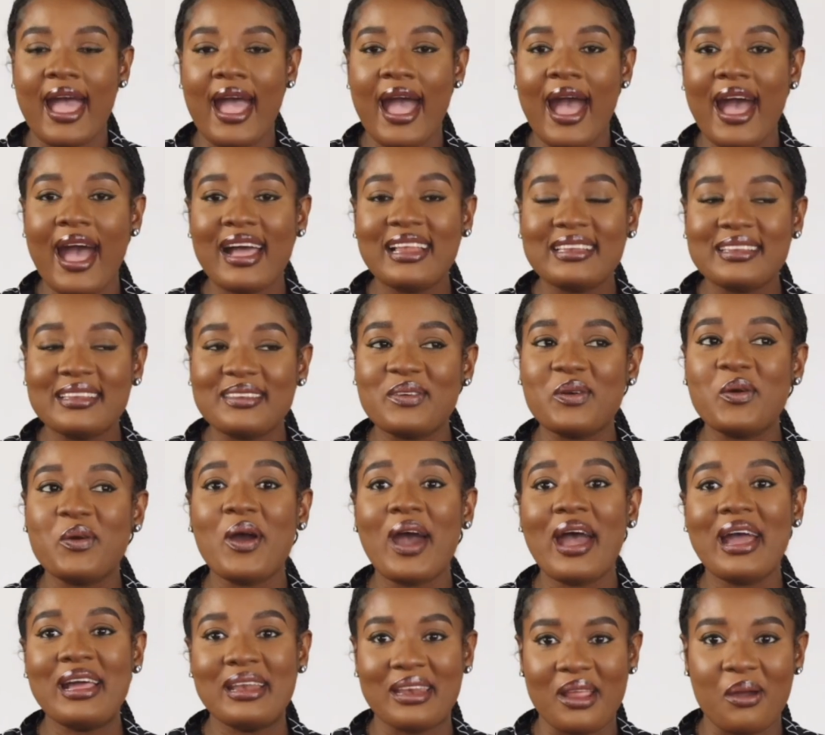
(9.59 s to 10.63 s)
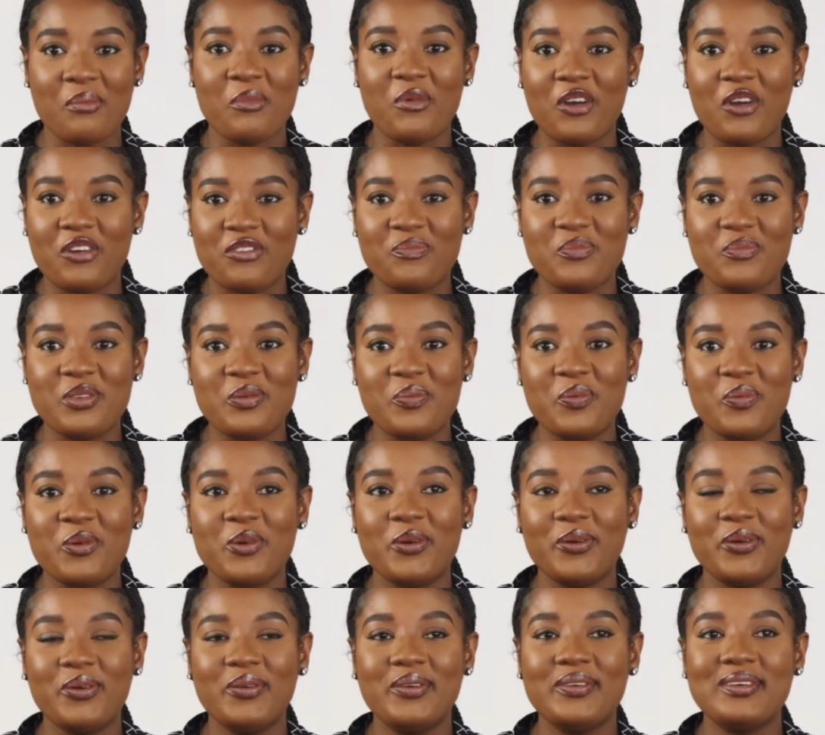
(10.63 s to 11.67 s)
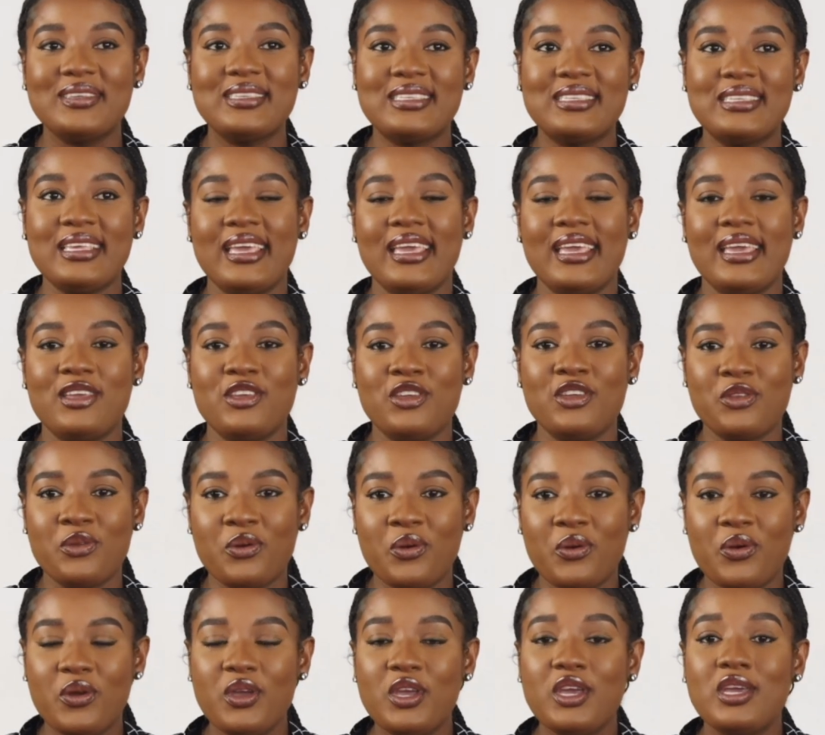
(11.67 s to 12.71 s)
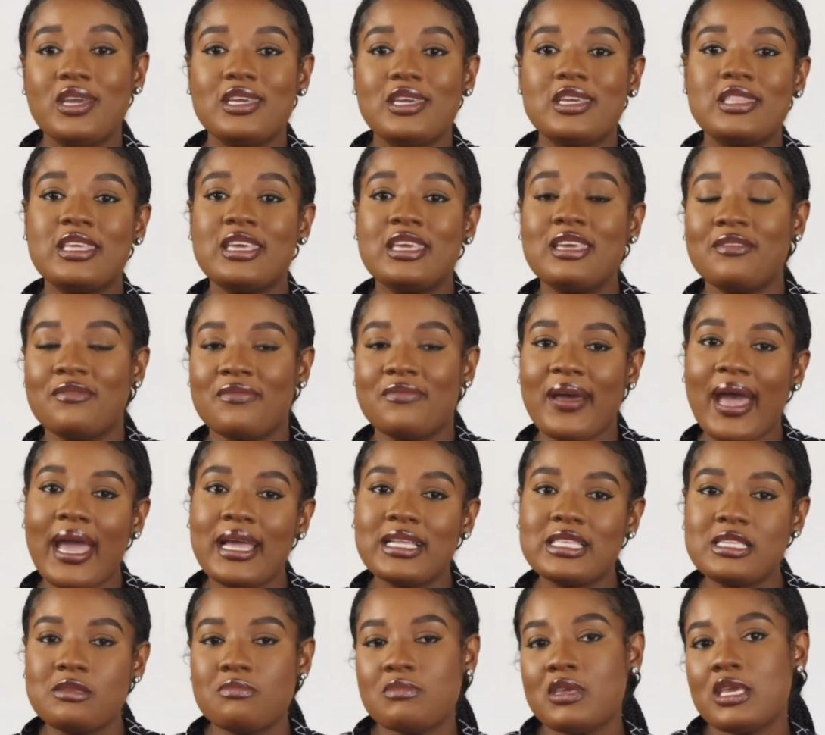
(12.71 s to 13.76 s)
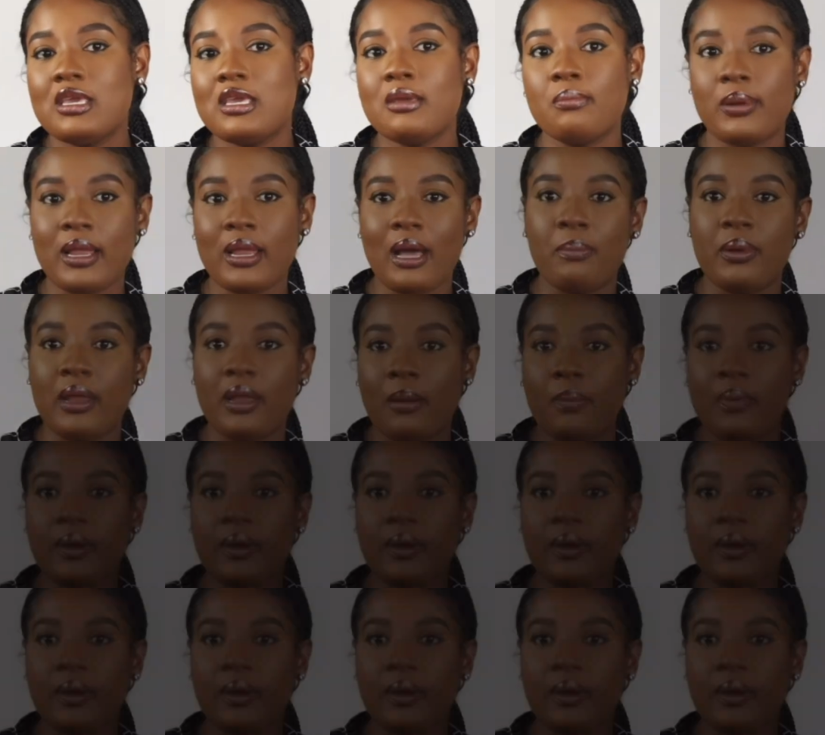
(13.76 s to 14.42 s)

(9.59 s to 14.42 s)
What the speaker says: I had quite a number of people say, you know, you didn't invite me, blah blah